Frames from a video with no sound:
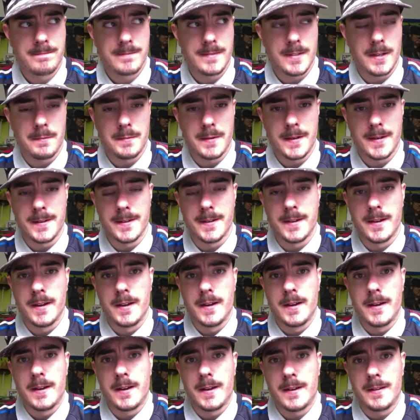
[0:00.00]
I mean,
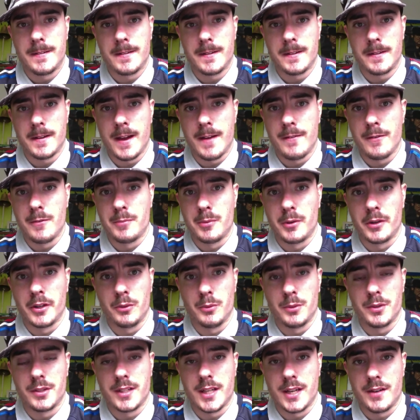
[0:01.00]
everybody
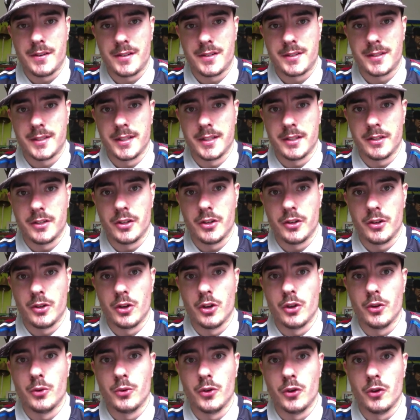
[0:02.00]
was devastated who,
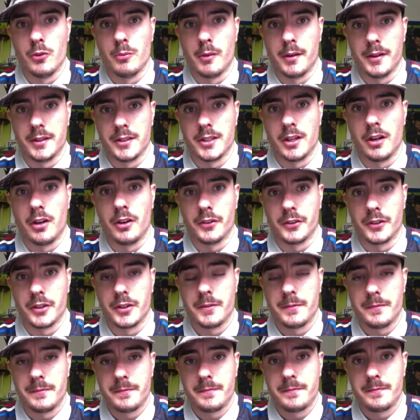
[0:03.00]
who knew my dog.
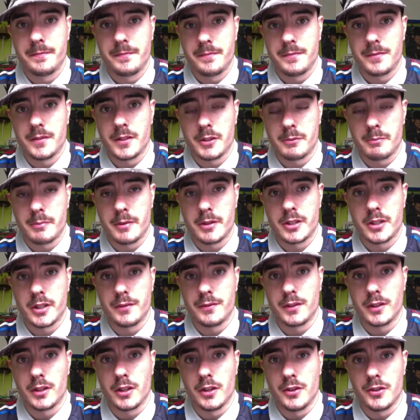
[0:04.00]
Especially
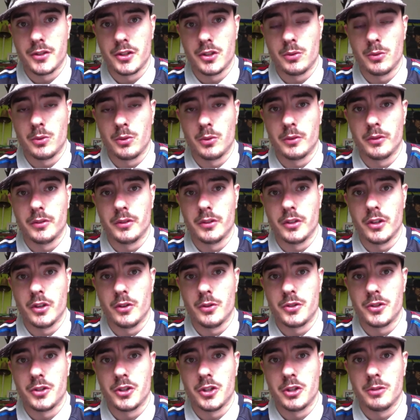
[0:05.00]
for those who on
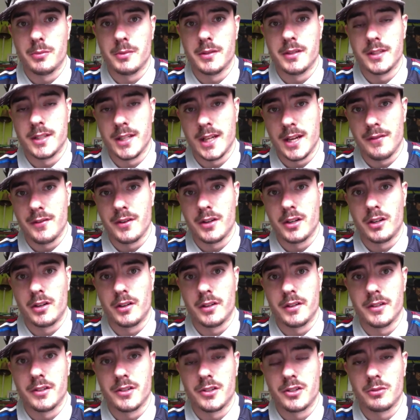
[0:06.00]
YouTube and DeviantArt
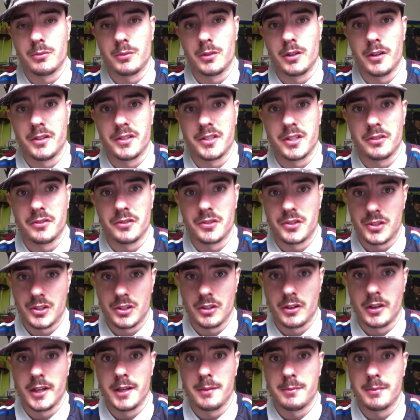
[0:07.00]
and some guys on
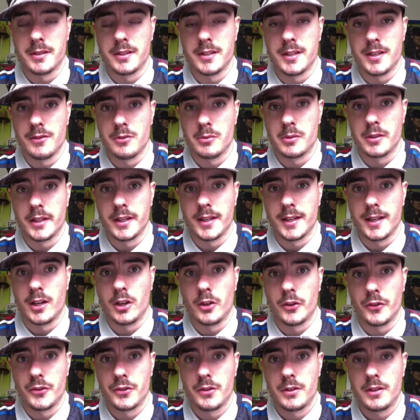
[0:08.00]
Skype and everybody
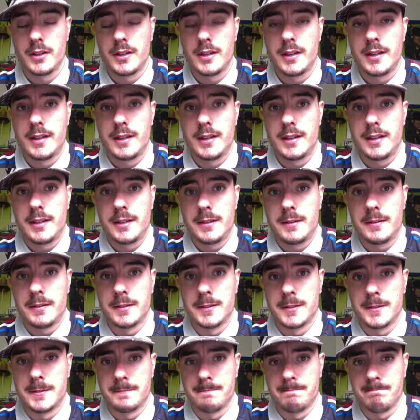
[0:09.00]
else.
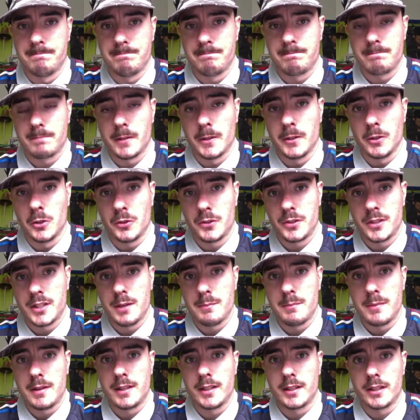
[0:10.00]
Um, they all
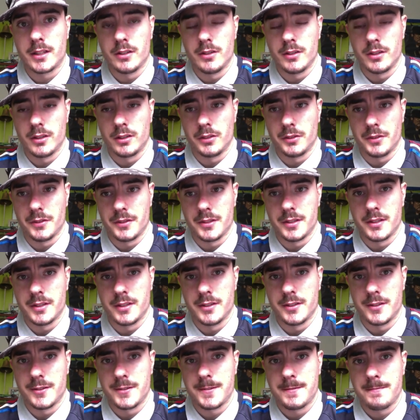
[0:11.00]
sent me their
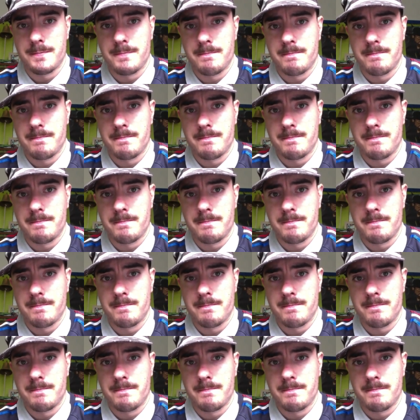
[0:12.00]
condolences,